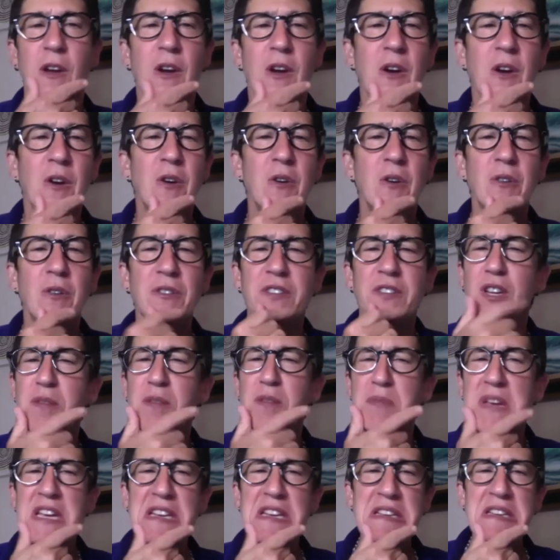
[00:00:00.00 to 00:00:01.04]
who's going to
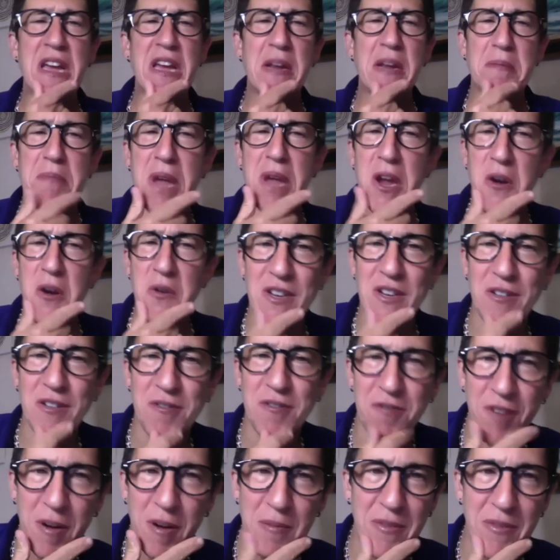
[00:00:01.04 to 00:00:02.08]
meet and get married
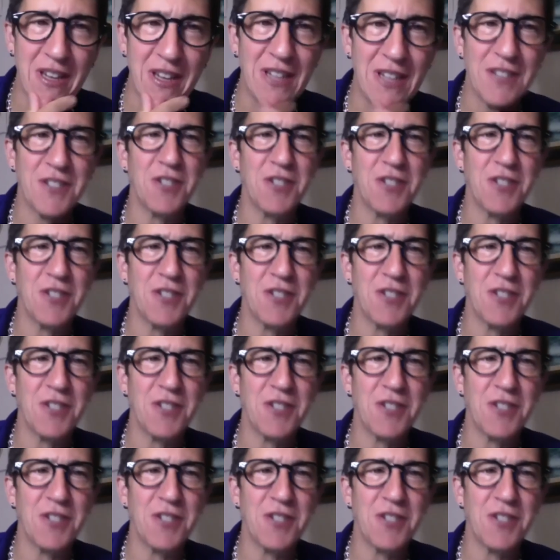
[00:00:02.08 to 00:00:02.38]
from this?